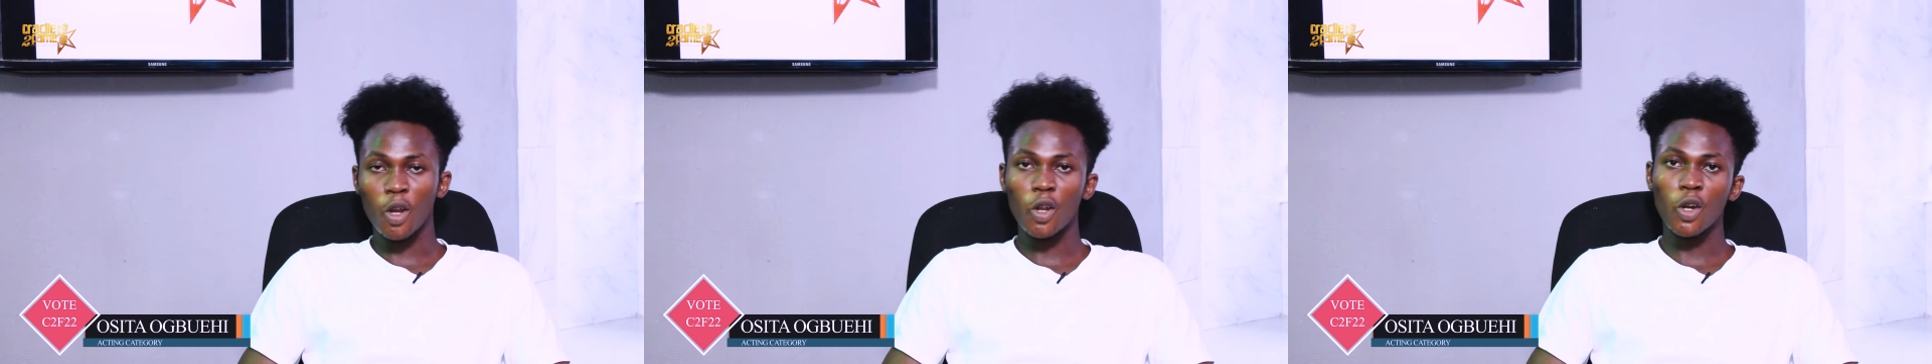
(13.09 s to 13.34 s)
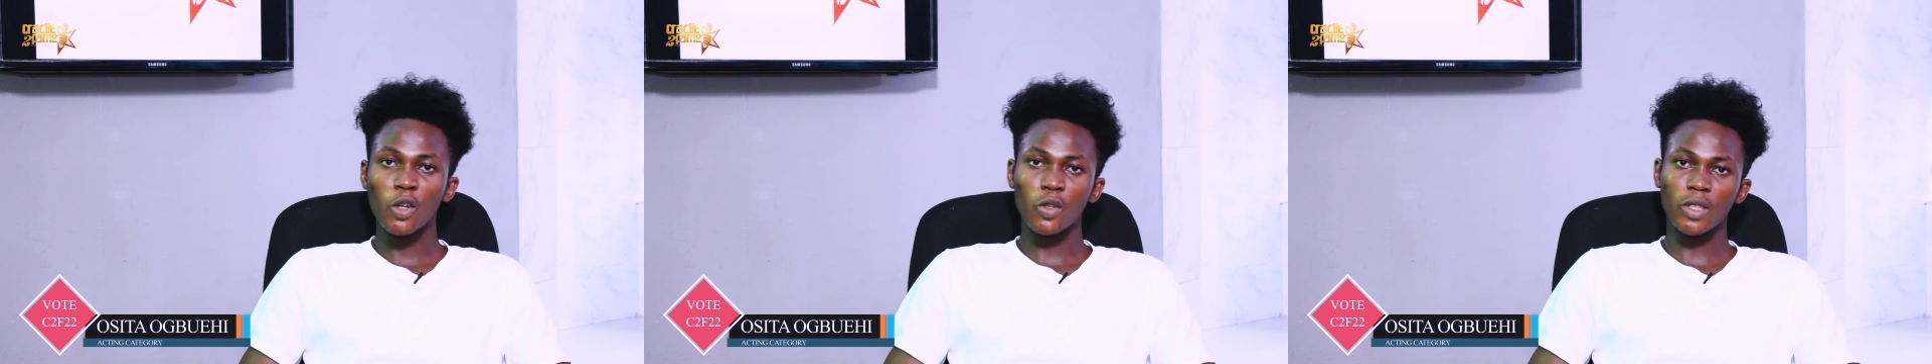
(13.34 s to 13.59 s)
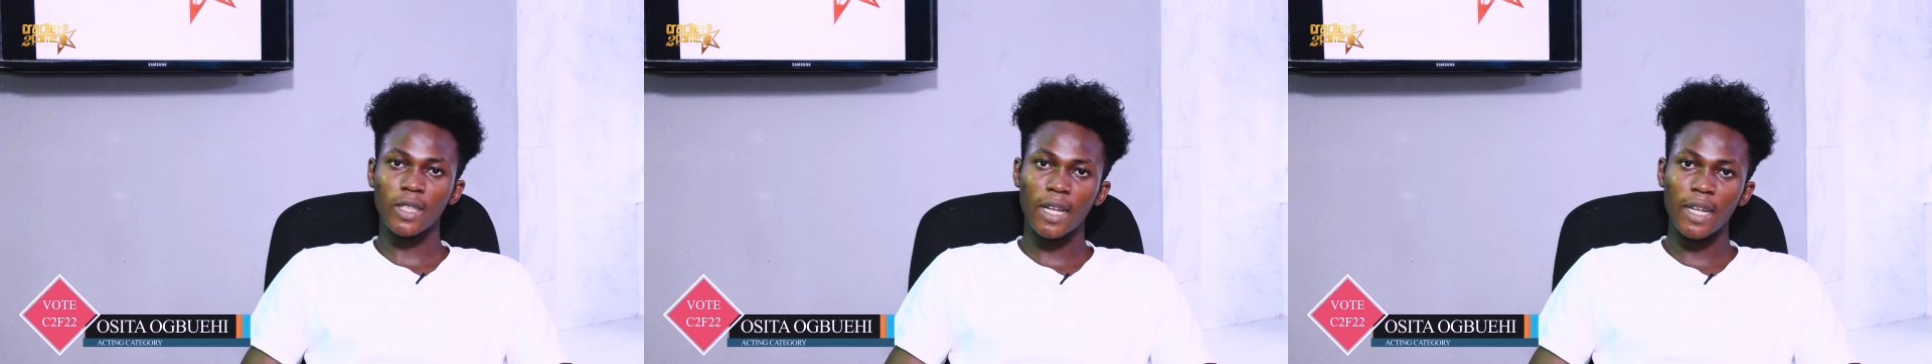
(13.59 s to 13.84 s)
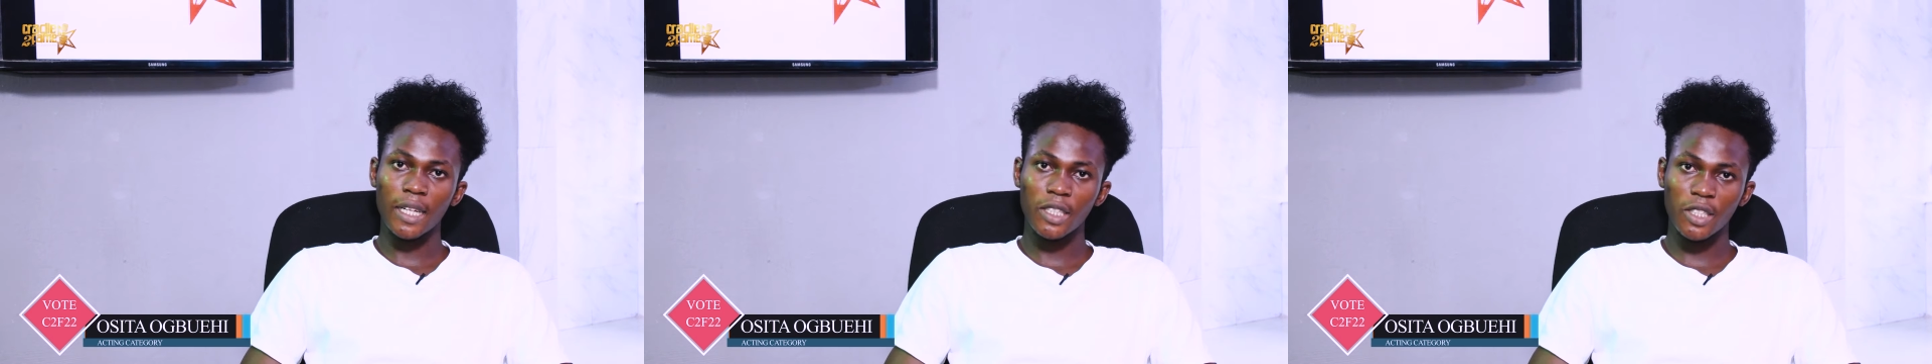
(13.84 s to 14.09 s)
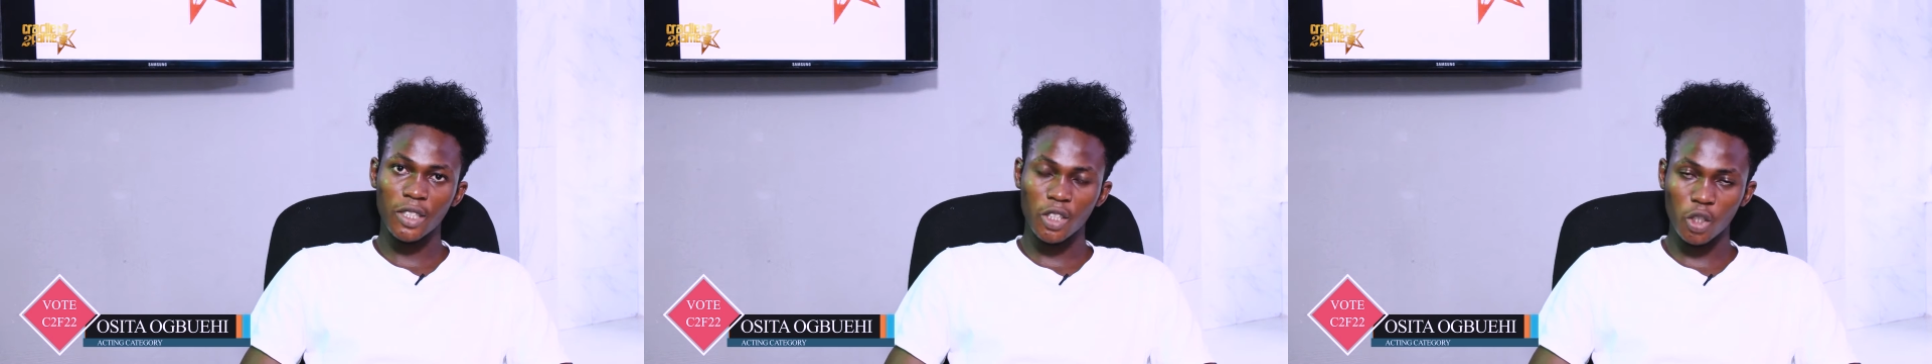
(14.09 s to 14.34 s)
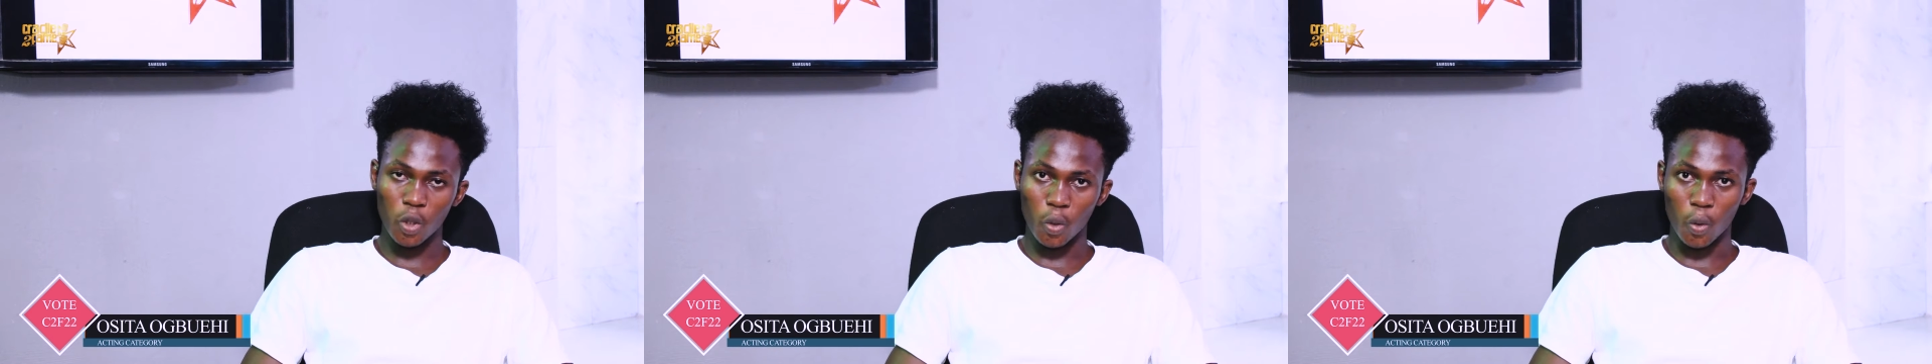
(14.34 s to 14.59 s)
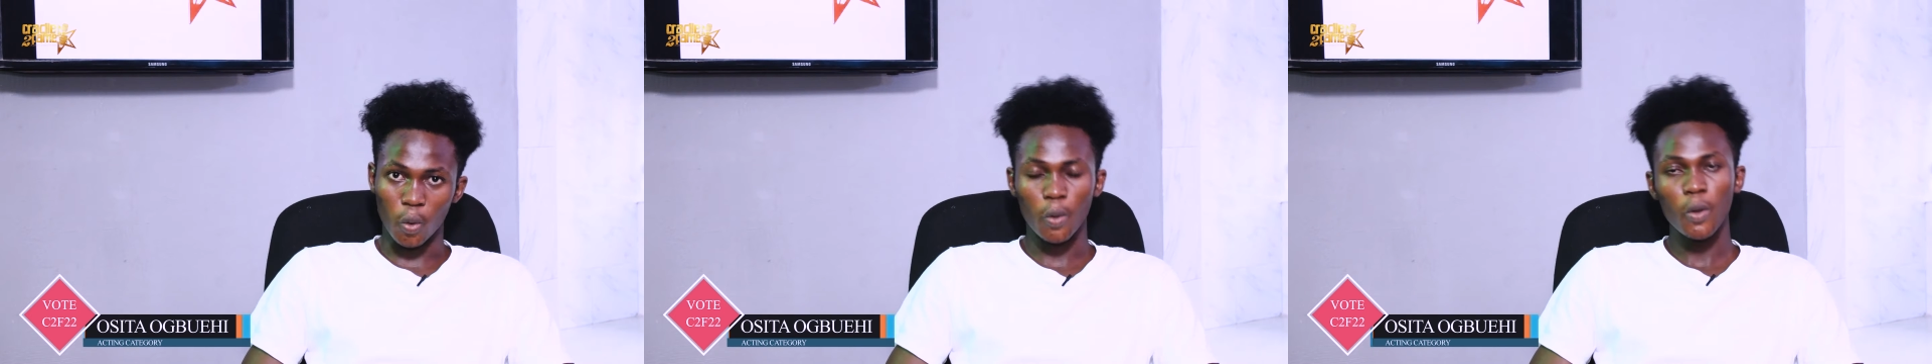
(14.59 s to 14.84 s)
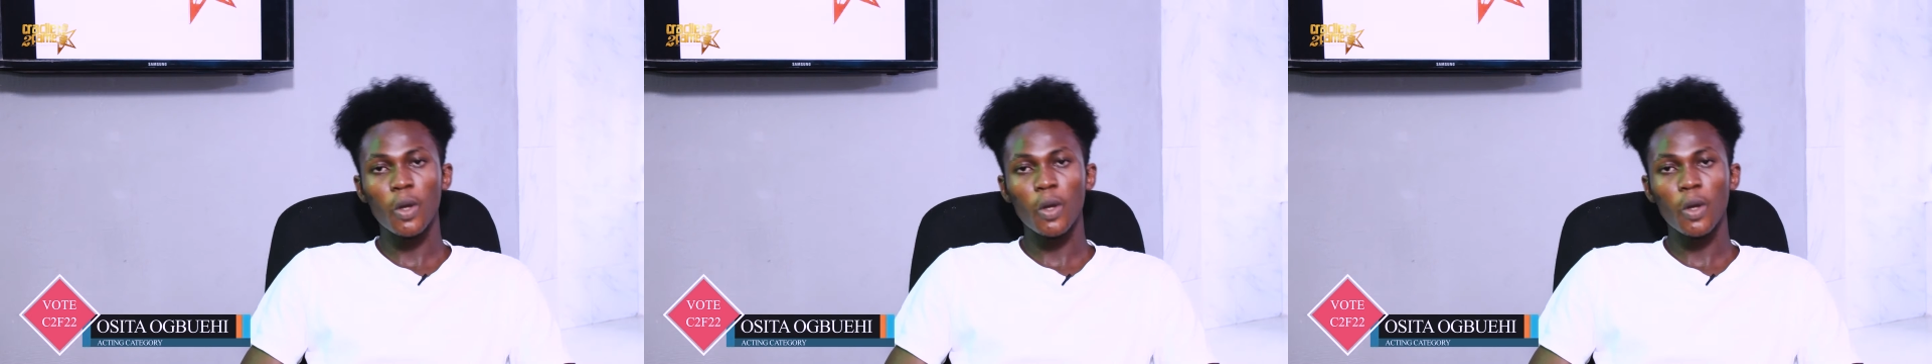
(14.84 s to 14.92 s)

Unlock Your Talent show,